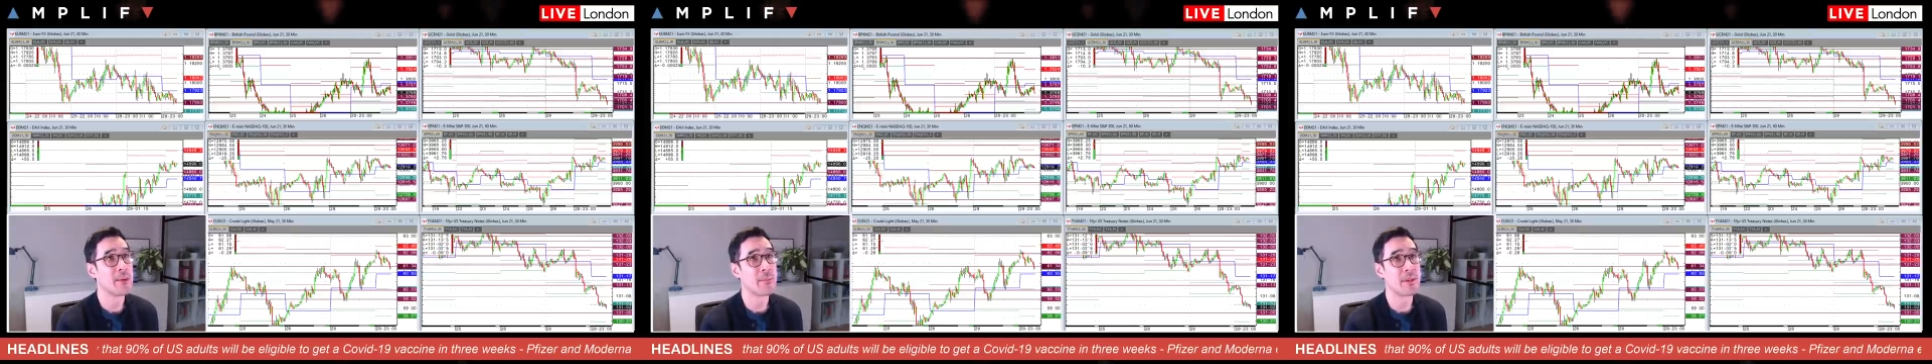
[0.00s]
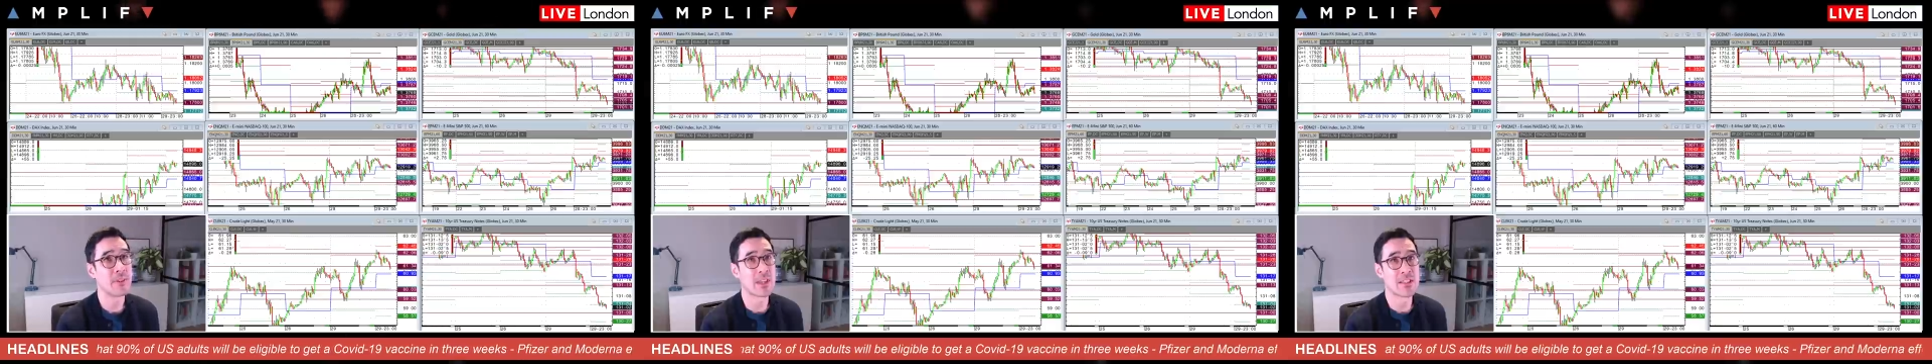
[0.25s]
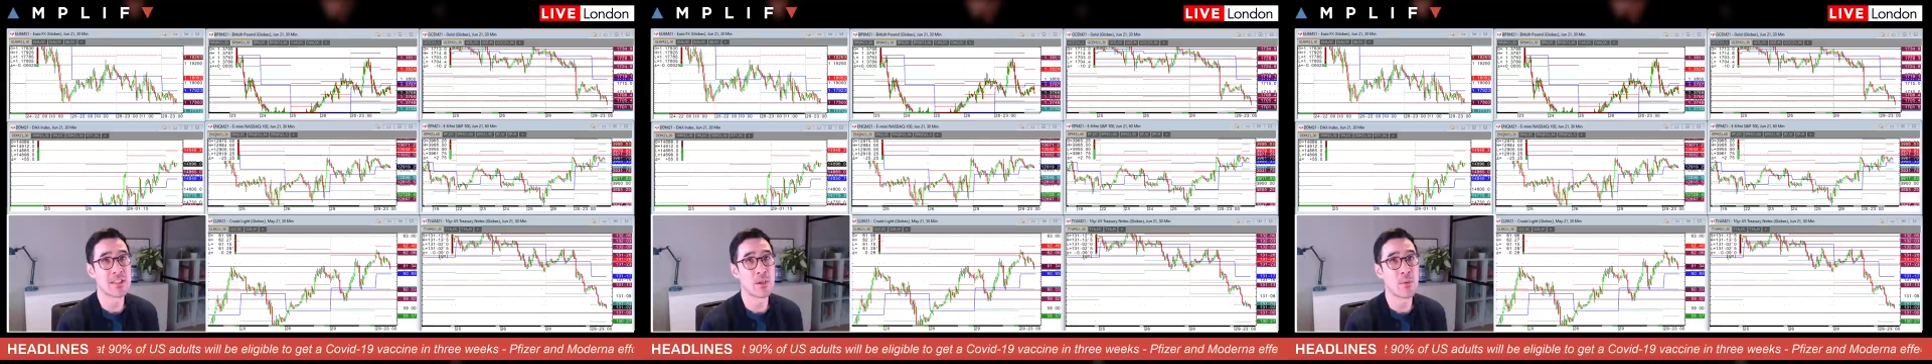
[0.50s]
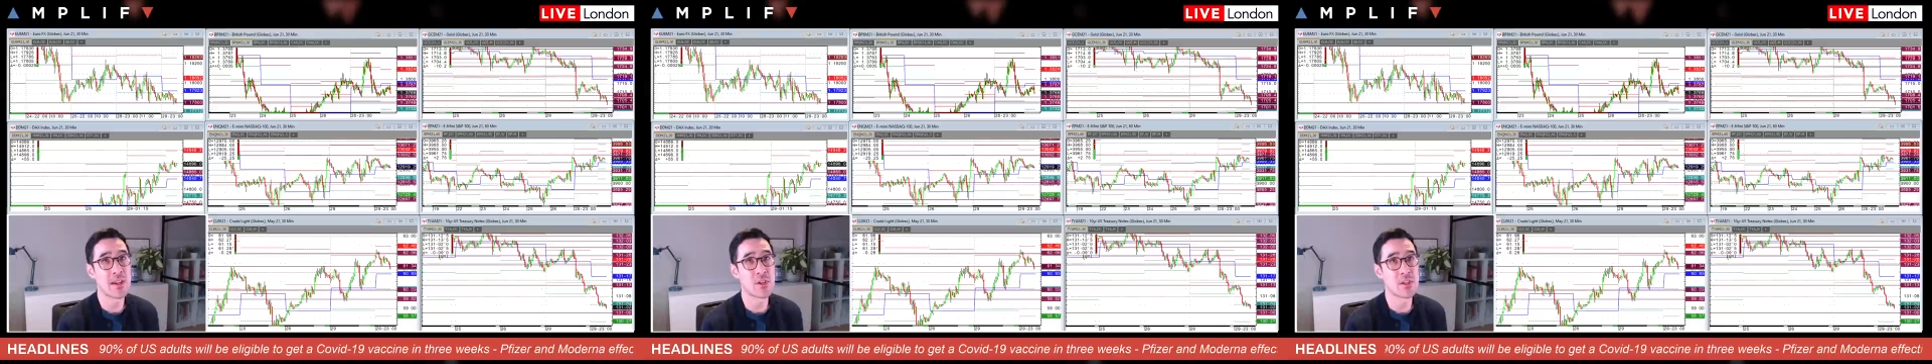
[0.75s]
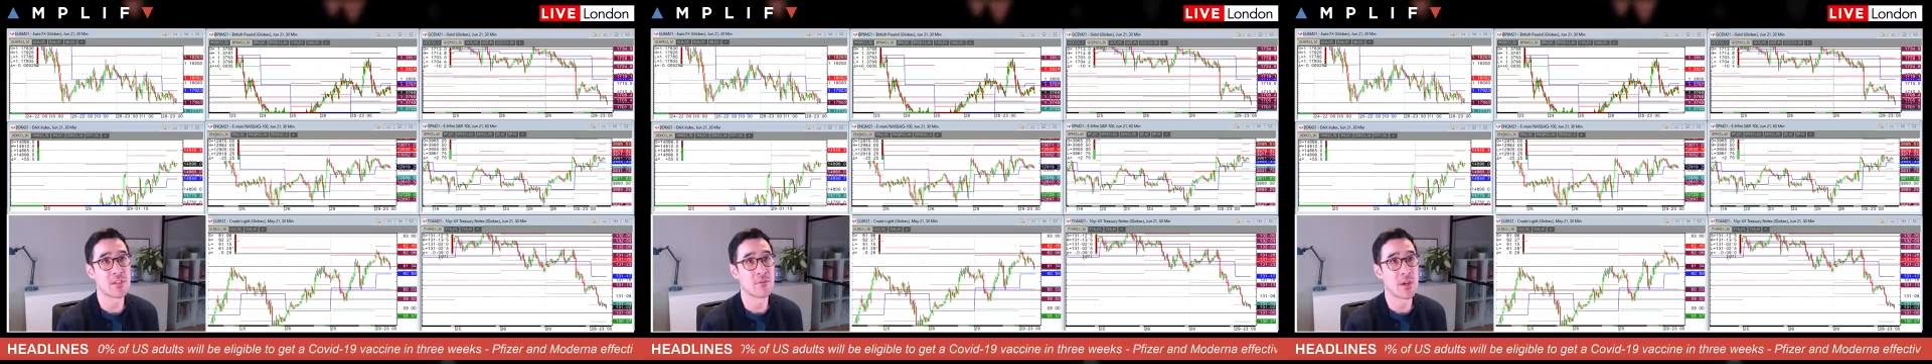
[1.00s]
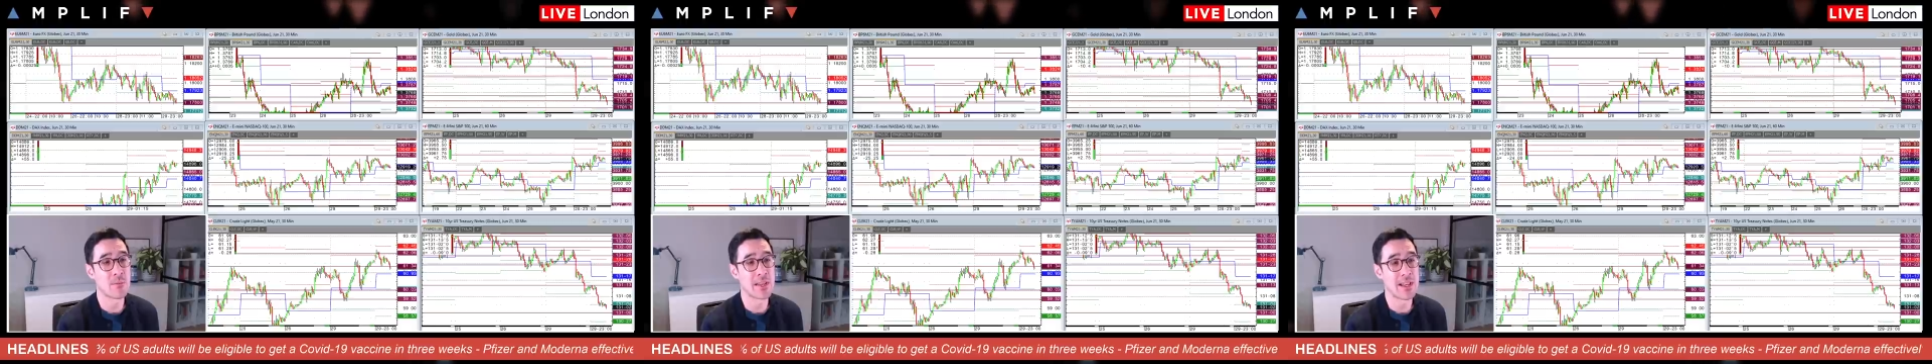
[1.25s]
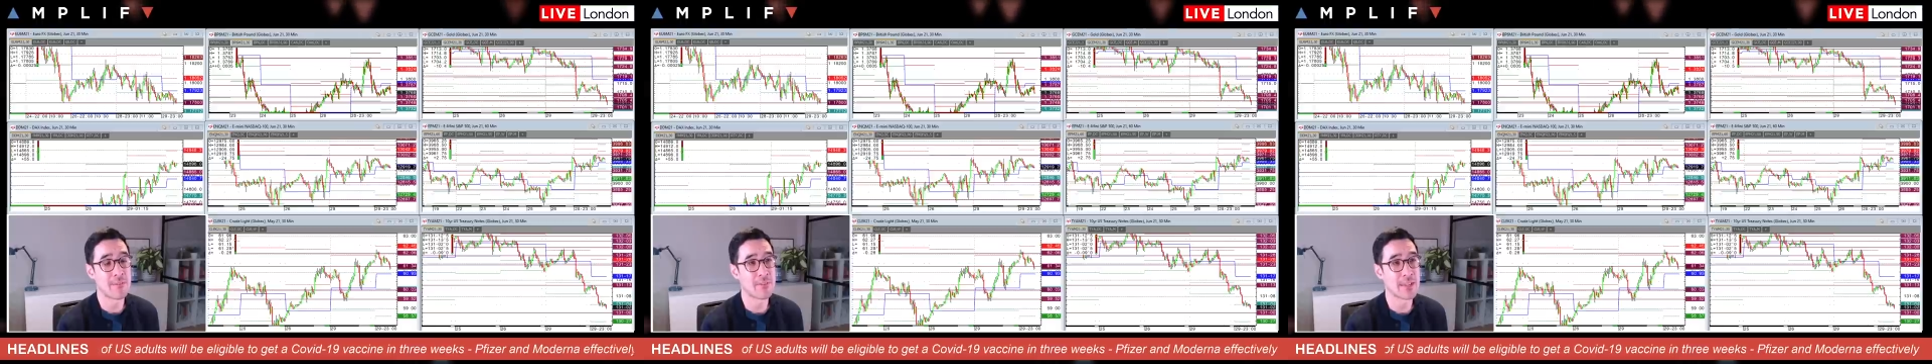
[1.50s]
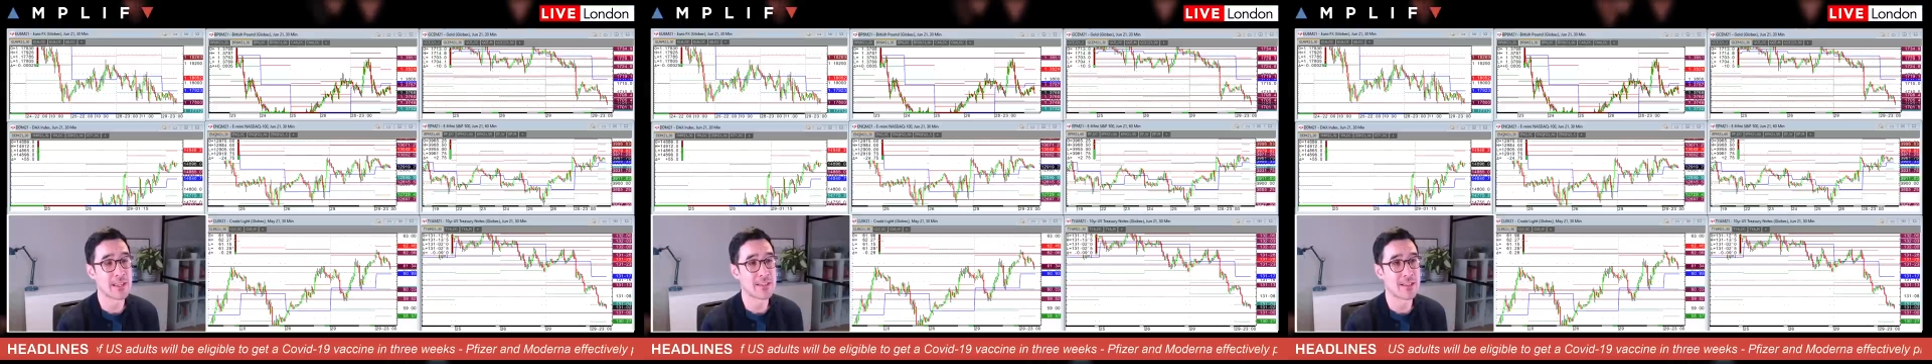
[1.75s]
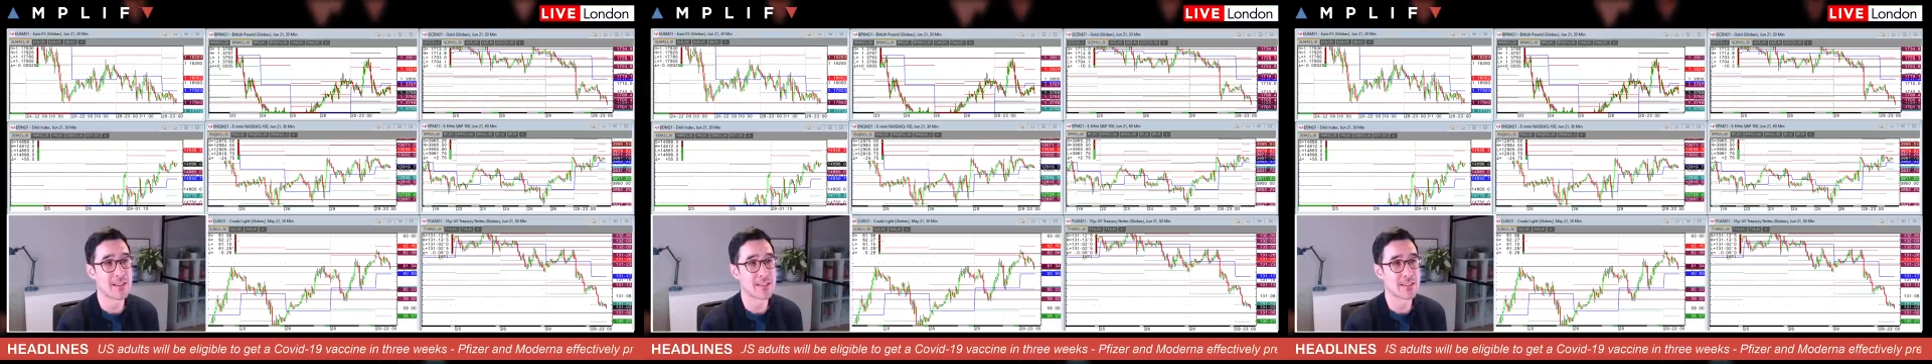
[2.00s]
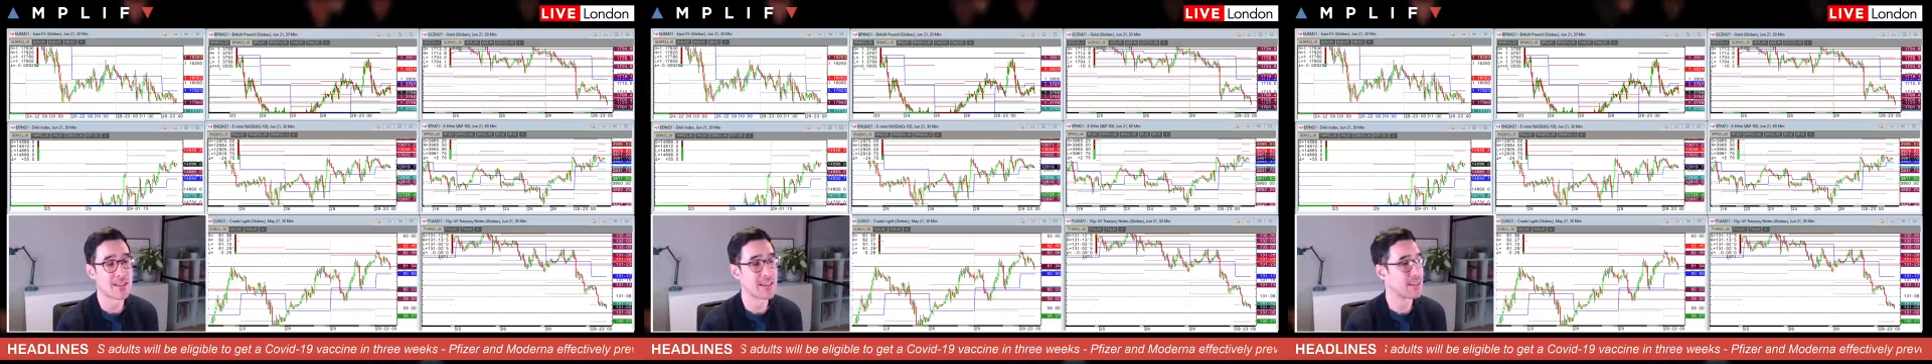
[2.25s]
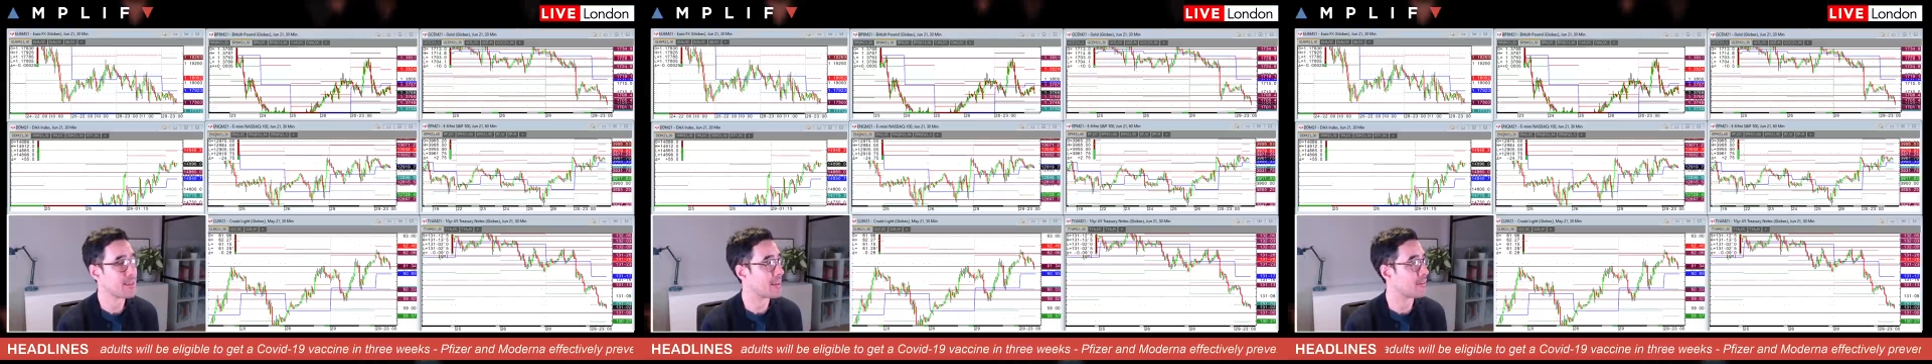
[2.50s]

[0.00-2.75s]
a bit of a continuation of where we left things last night.